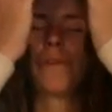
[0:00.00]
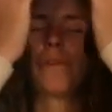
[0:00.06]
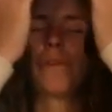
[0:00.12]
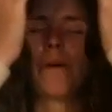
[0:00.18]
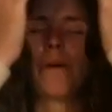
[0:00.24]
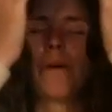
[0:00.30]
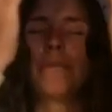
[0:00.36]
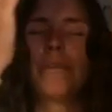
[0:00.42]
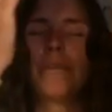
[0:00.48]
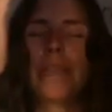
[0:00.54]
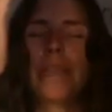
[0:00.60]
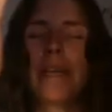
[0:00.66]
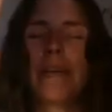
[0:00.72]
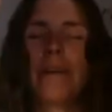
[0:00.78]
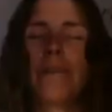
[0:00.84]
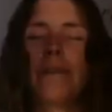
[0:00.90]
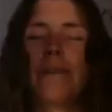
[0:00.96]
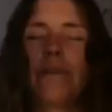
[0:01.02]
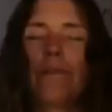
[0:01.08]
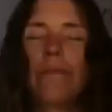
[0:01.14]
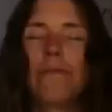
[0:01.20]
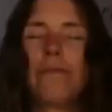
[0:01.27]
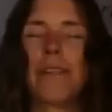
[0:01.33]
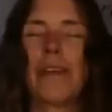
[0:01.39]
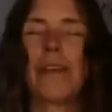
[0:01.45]
the palms
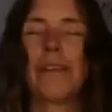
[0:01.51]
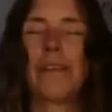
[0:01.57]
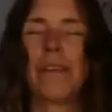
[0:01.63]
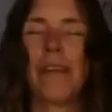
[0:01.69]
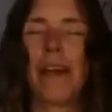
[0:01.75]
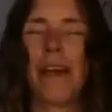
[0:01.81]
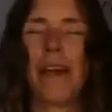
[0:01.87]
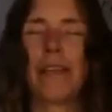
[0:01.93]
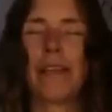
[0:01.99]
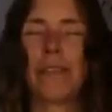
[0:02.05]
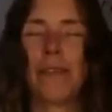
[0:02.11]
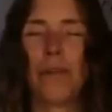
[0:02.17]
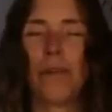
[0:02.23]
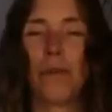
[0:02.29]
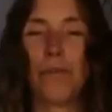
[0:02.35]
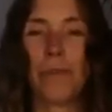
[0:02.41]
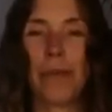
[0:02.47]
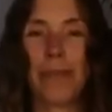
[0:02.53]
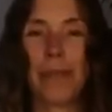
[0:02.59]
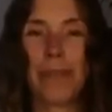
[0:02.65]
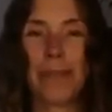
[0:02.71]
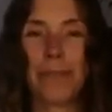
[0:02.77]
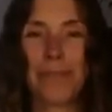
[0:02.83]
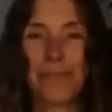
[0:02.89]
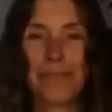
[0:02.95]
down, flutter the eyes
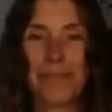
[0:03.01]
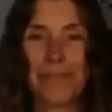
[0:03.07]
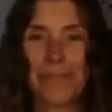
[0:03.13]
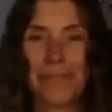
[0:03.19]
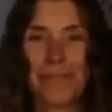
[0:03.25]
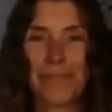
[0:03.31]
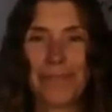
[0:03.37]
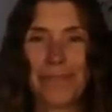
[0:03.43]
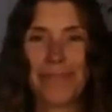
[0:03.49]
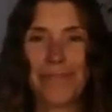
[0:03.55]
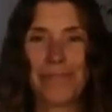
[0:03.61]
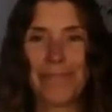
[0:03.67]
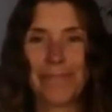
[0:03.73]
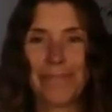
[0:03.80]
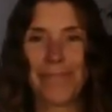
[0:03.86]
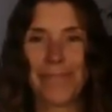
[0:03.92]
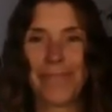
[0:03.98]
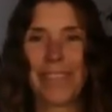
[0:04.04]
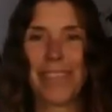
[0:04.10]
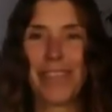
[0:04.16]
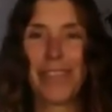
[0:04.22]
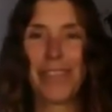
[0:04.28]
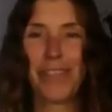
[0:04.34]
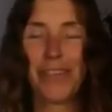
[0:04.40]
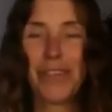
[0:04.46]
open
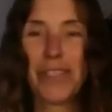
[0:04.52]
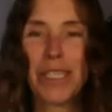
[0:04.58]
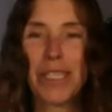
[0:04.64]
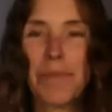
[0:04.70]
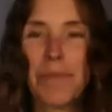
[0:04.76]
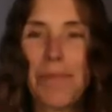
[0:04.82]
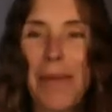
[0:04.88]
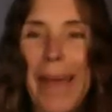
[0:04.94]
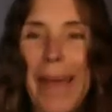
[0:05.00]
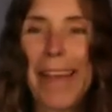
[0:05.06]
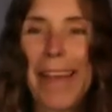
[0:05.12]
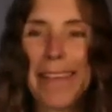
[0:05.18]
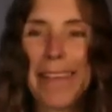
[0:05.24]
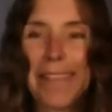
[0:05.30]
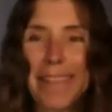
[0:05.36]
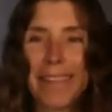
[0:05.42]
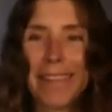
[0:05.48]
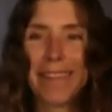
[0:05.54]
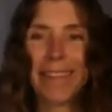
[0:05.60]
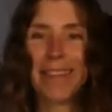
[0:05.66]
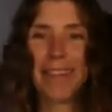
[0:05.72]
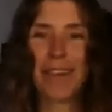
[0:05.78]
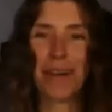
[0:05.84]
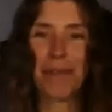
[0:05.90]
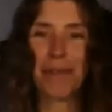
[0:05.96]
into your space
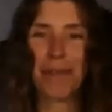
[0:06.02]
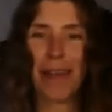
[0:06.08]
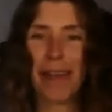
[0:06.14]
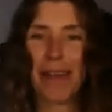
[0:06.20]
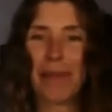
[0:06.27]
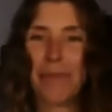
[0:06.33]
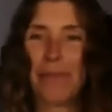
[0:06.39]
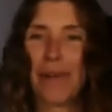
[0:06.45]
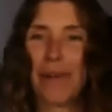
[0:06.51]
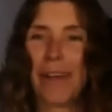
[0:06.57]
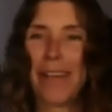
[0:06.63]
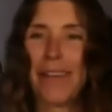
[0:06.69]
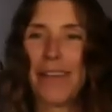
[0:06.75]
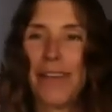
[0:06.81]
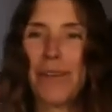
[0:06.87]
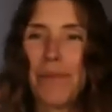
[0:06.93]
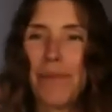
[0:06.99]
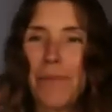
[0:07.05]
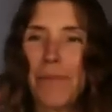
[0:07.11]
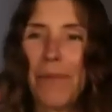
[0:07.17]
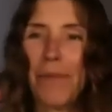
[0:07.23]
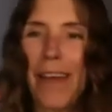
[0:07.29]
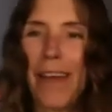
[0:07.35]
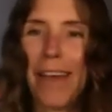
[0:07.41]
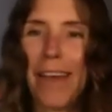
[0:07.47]
like a brand new
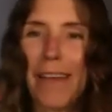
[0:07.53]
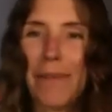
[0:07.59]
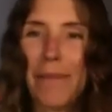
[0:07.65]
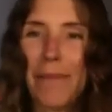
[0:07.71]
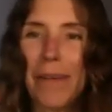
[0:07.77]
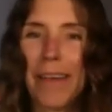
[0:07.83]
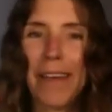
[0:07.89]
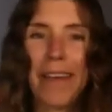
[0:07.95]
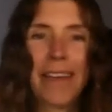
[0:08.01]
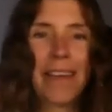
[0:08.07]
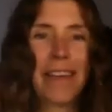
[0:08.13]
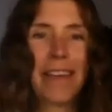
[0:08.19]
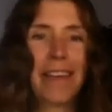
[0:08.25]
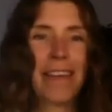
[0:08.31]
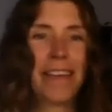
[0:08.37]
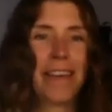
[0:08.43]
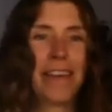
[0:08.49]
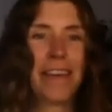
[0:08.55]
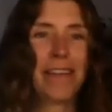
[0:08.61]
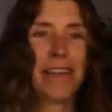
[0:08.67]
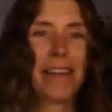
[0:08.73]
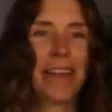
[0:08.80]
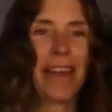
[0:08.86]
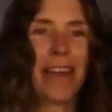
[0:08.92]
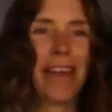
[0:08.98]
baby.
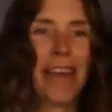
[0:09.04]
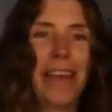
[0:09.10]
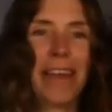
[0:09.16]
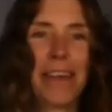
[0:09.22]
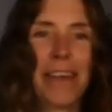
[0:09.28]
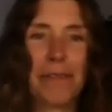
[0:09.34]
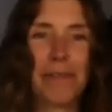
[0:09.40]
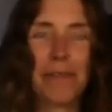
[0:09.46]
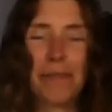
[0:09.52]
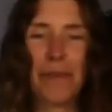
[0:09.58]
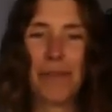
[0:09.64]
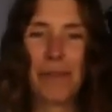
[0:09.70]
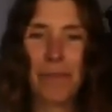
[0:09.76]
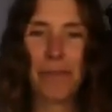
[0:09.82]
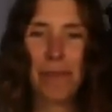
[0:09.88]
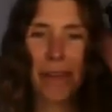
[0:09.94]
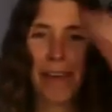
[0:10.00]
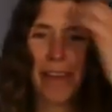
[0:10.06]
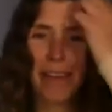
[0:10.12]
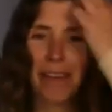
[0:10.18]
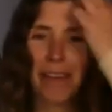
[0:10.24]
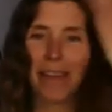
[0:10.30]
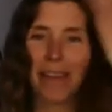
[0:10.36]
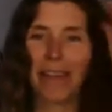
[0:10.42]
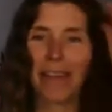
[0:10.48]
Okay, we multiplied,
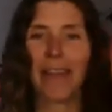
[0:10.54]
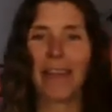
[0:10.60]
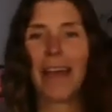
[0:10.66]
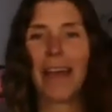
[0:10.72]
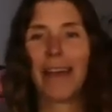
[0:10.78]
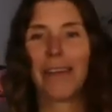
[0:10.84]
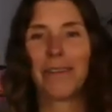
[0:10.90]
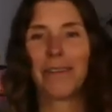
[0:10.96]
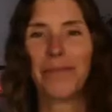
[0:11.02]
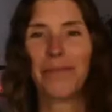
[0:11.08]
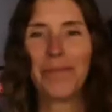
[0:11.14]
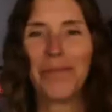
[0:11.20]
I like that.